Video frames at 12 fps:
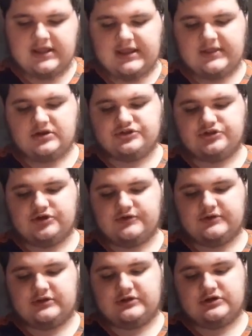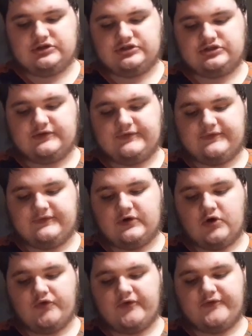And there's
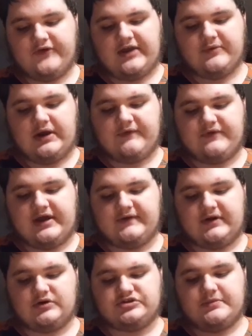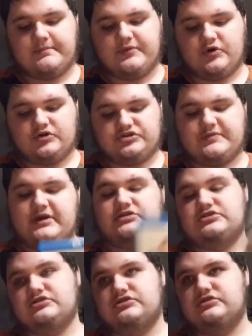over 5.5 hours of bonus
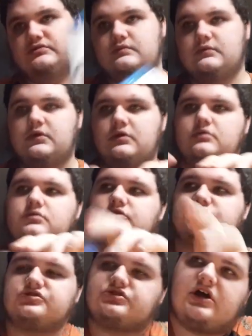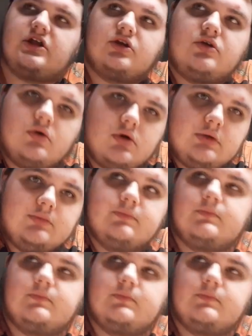matches, which is kind of cool.